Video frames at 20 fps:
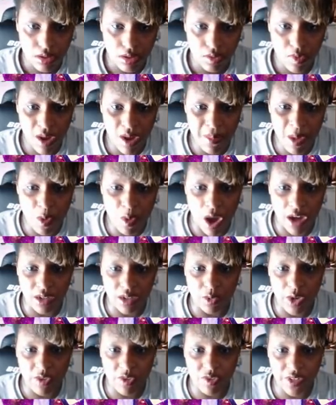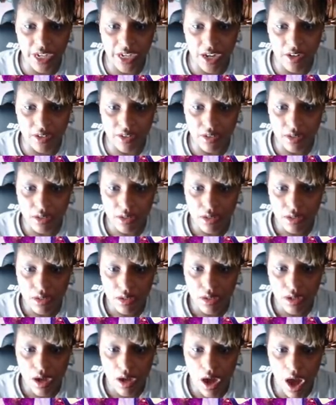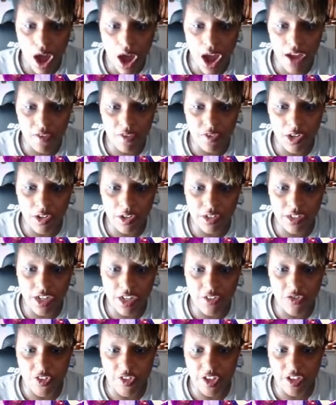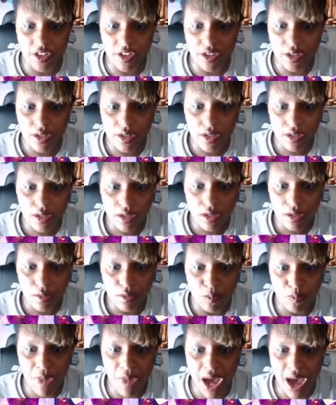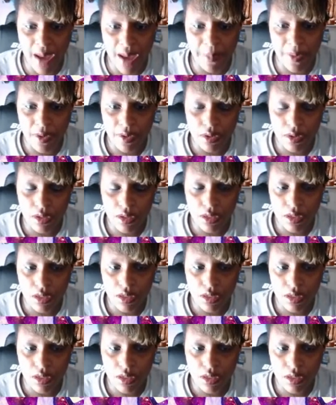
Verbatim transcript: Why am I walking away from the counter? I've learned nothing. Ah.